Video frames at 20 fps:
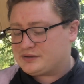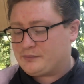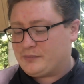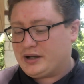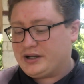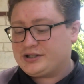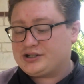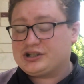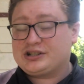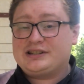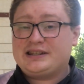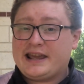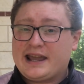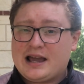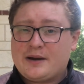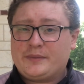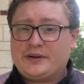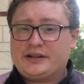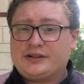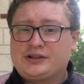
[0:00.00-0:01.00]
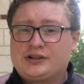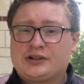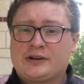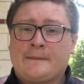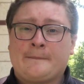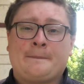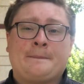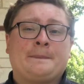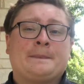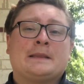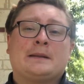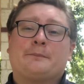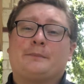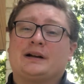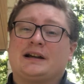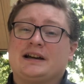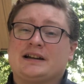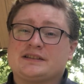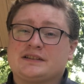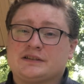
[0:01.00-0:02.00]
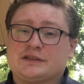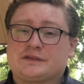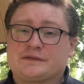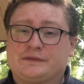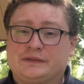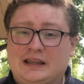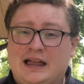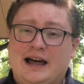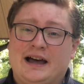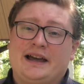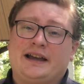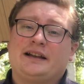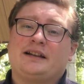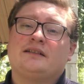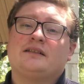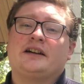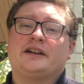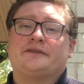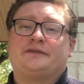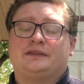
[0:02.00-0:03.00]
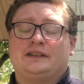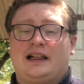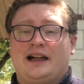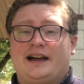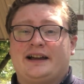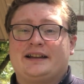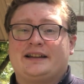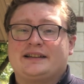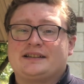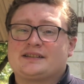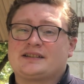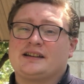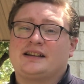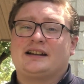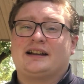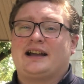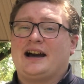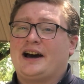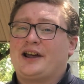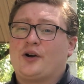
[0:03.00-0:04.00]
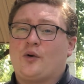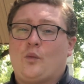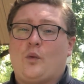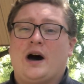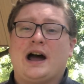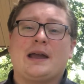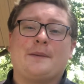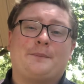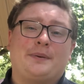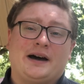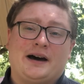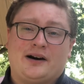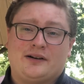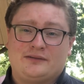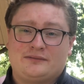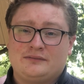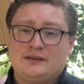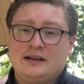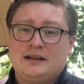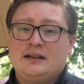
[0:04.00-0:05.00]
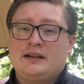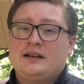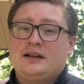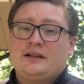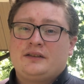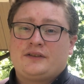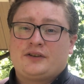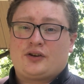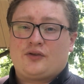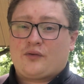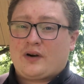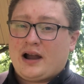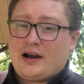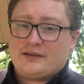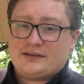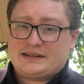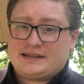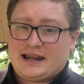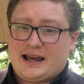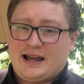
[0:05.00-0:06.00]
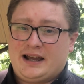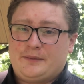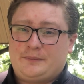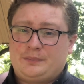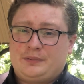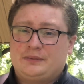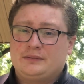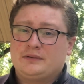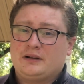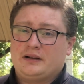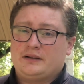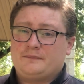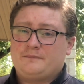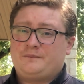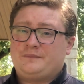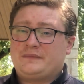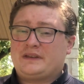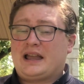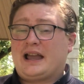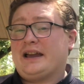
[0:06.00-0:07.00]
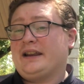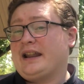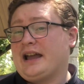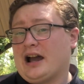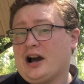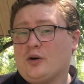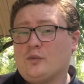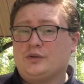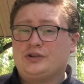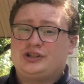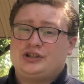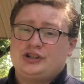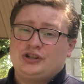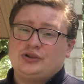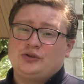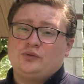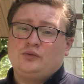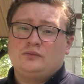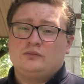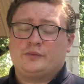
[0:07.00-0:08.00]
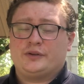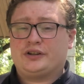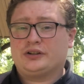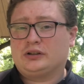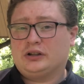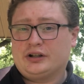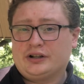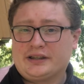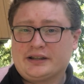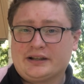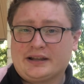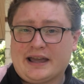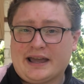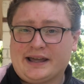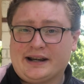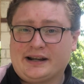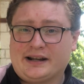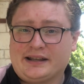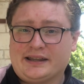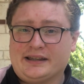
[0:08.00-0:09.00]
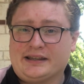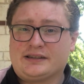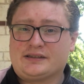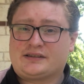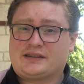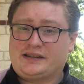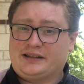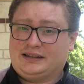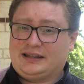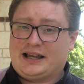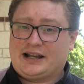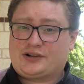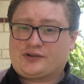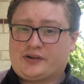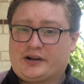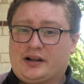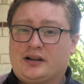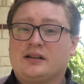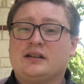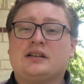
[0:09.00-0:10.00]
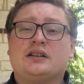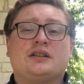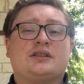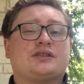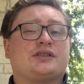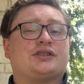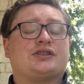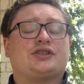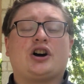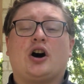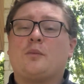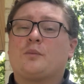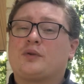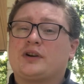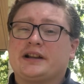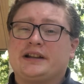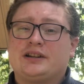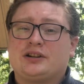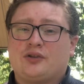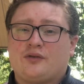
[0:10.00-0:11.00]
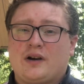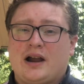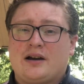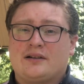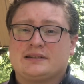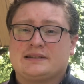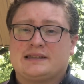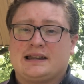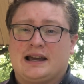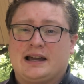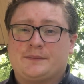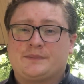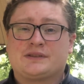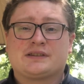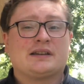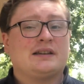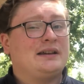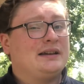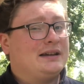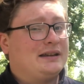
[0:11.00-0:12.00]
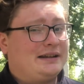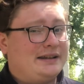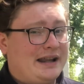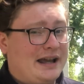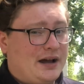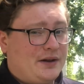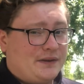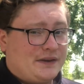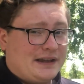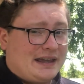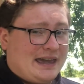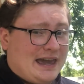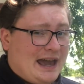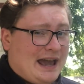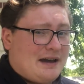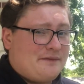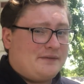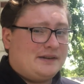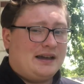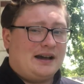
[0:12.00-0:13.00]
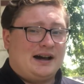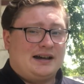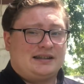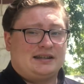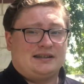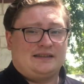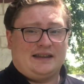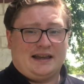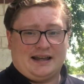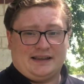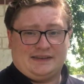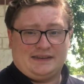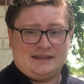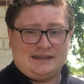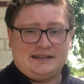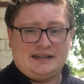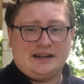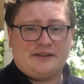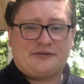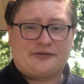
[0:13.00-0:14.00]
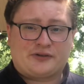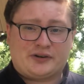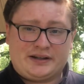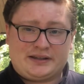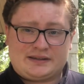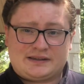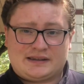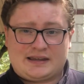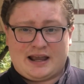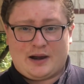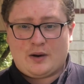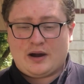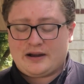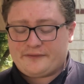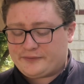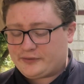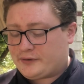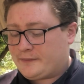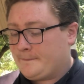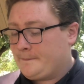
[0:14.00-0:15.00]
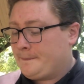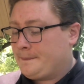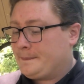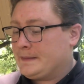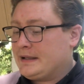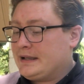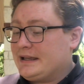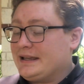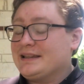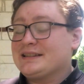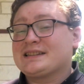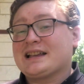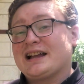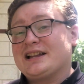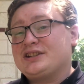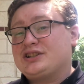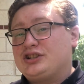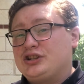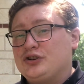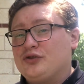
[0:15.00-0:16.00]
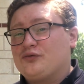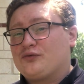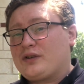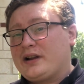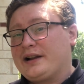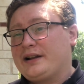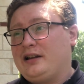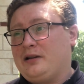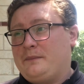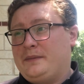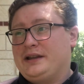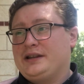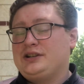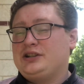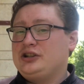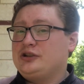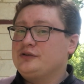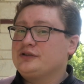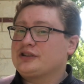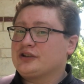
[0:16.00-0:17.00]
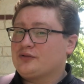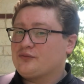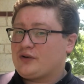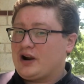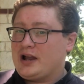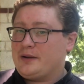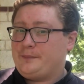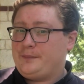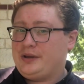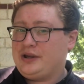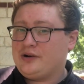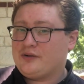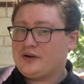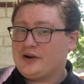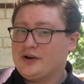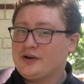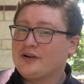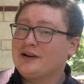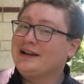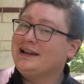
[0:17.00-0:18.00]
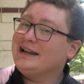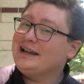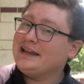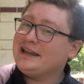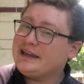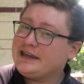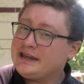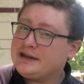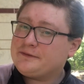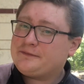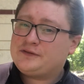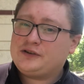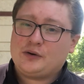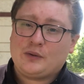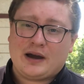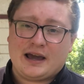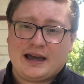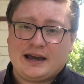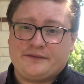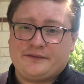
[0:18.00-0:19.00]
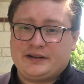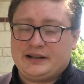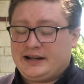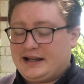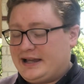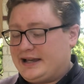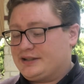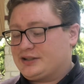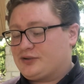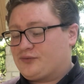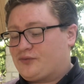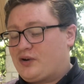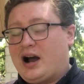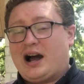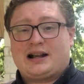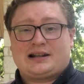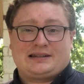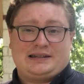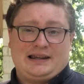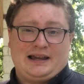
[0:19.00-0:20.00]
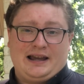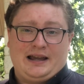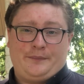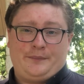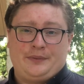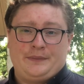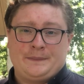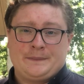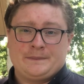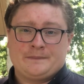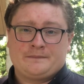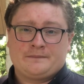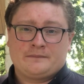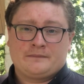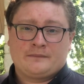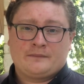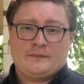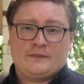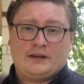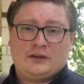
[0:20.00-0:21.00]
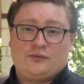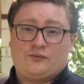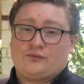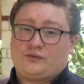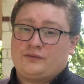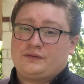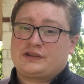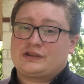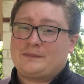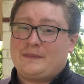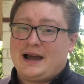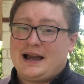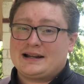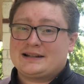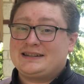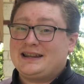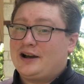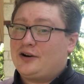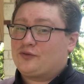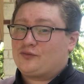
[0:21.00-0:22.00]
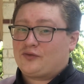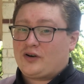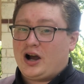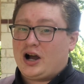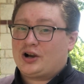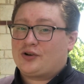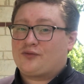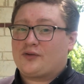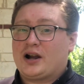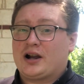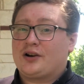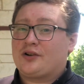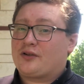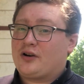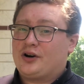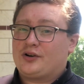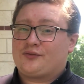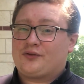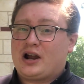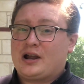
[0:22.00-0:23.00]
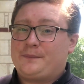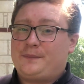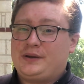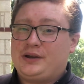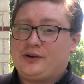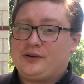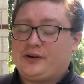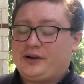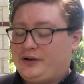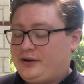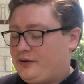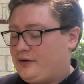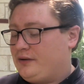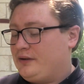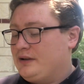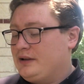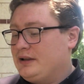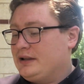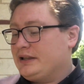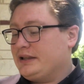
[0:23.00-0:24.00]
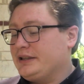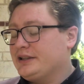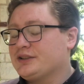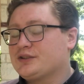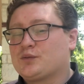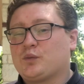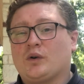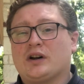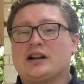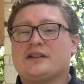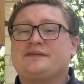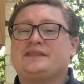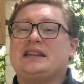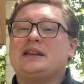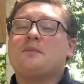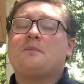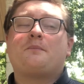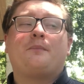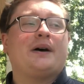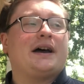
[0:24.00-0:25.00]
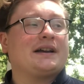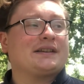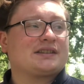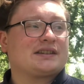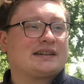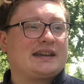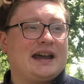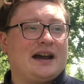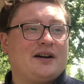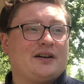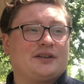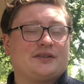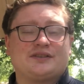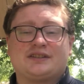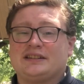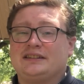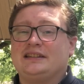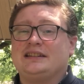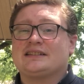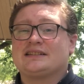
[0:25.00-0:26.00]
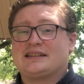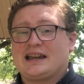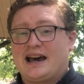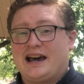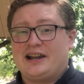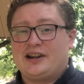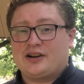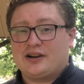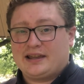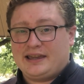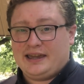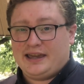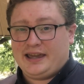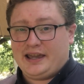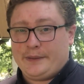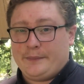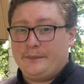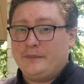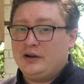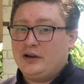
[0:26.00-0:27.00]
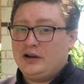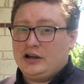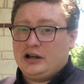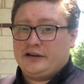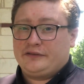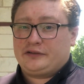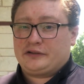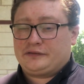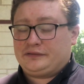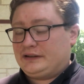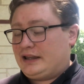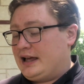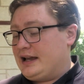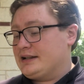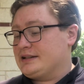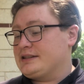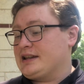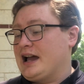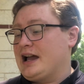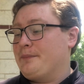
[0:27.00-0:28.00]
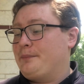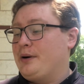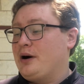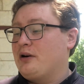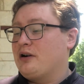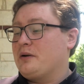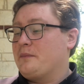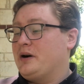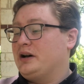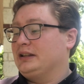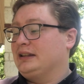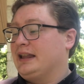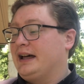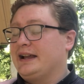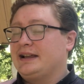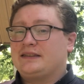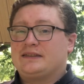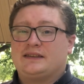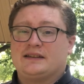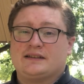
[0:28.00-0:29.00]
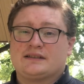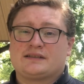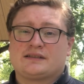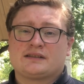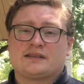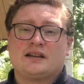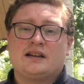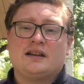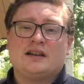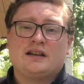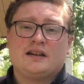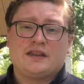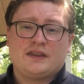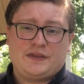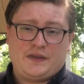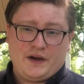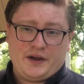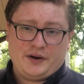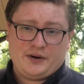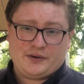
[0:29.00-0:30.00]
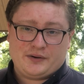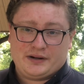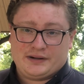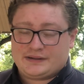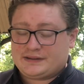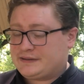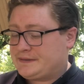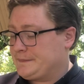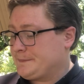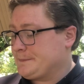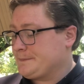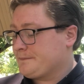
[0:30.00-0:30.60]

much damage because it's flying, and flying is going to kind of wipe out the ground type and how it would do when you're looking at it against the electric. So don't bring in ground types. Now the caveat to that, the difference, however, is I do recommend using Rhyperior if you have it as a rock type. Smackdown Rock Wrecker on Rhyperior is one of the best counters in the entire game for flying type Pokemon like this Thundurus.